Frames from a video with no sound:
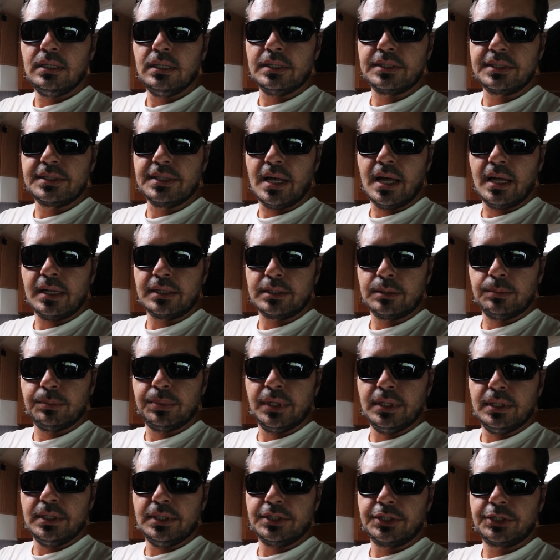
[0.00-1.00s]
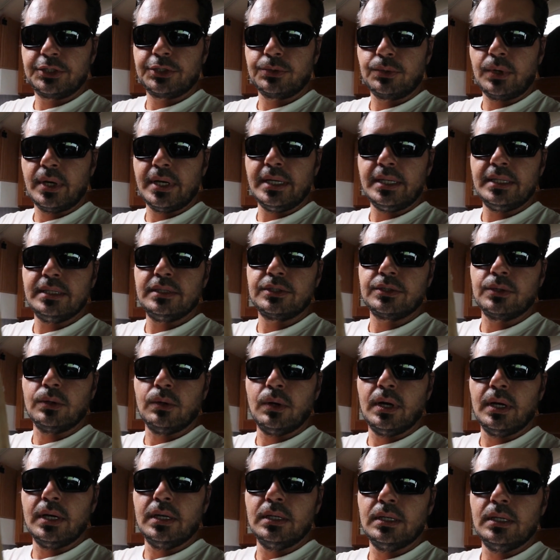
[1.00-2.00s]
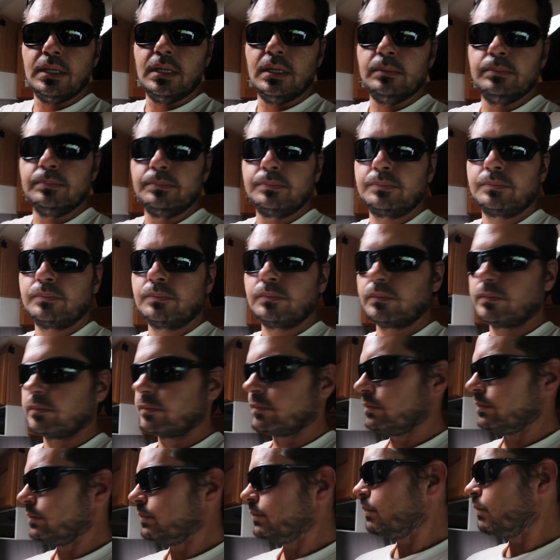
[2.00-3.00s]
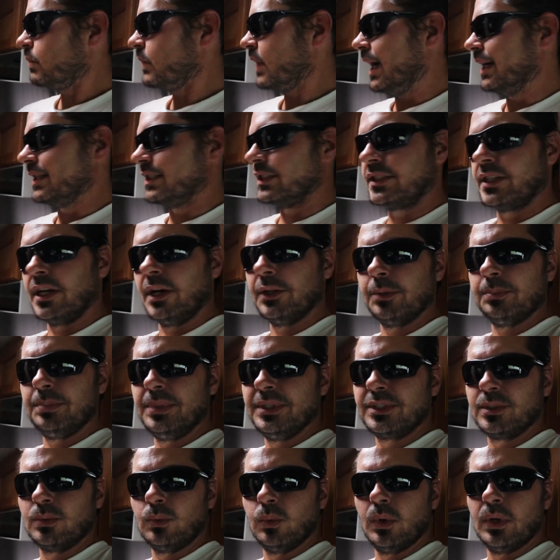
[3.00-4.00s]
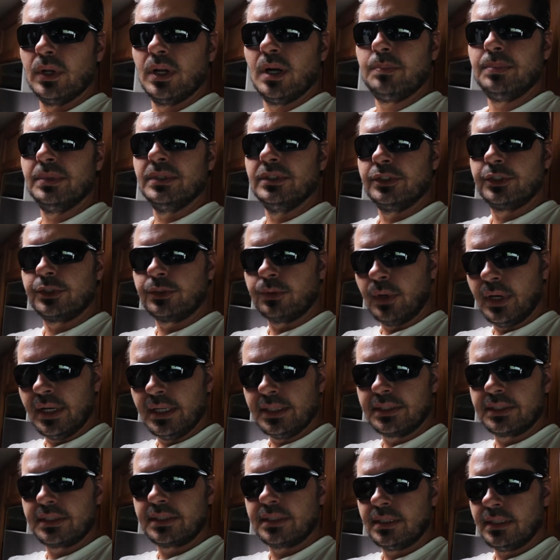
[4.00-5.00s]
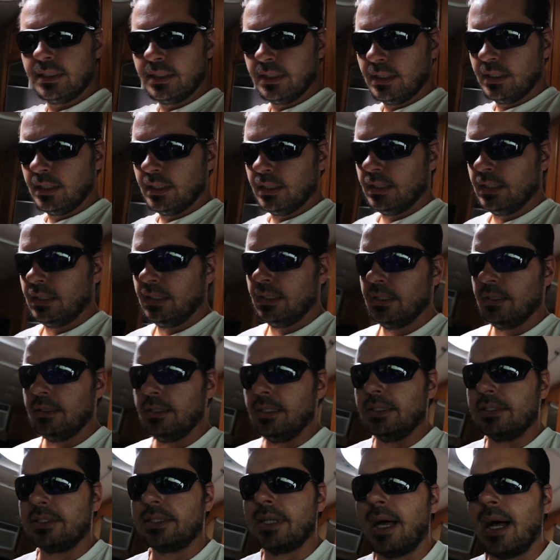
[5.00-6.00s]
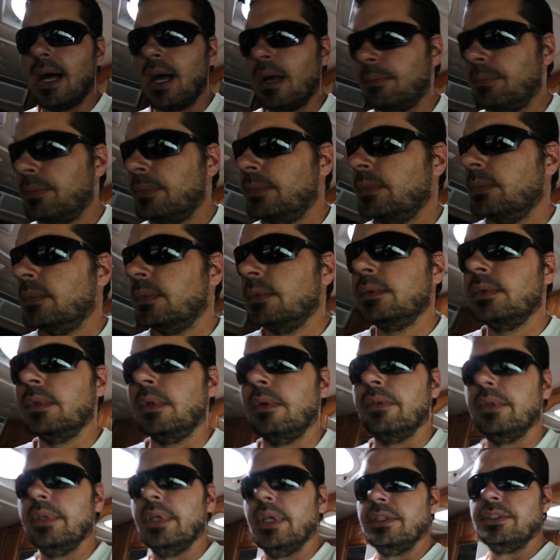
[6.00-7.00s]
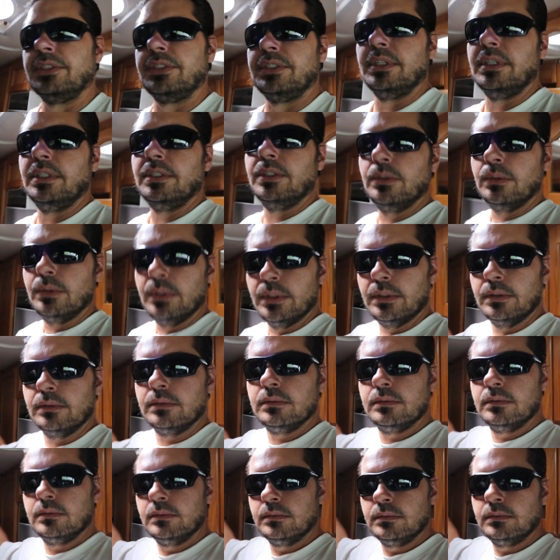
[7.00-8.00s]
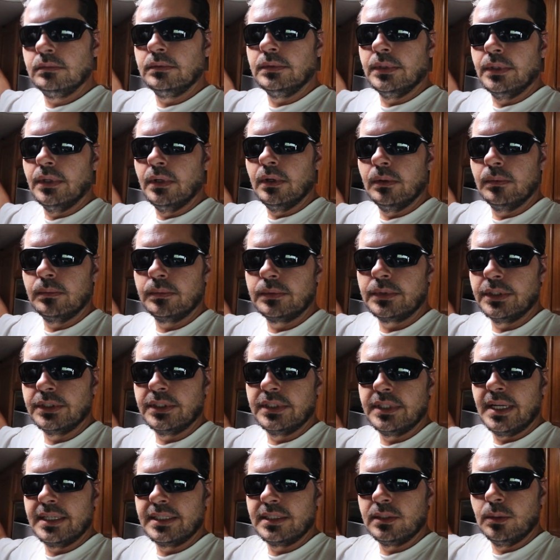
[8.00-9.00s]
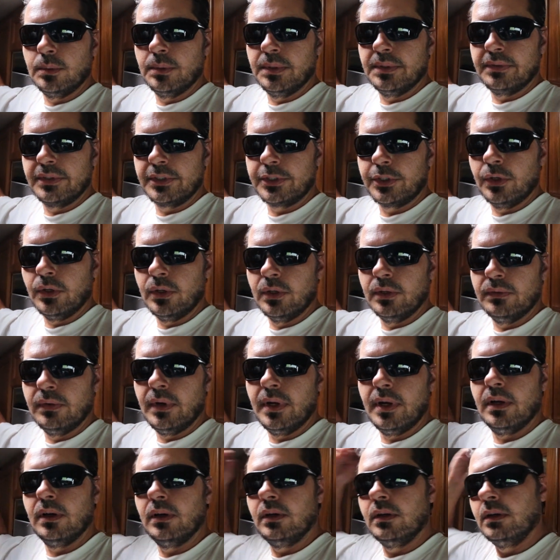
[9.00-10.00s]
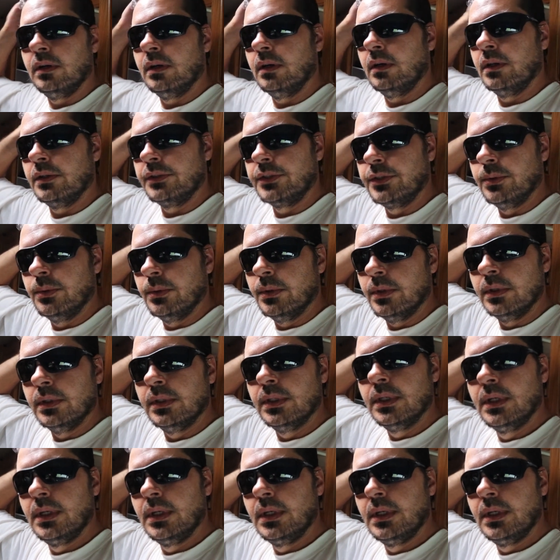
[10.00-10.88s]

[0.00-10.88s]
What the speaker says: it's not completely straight, so I just held the piece of wood up and traced the top of the AC unit, because it has a little bit of a curve to it.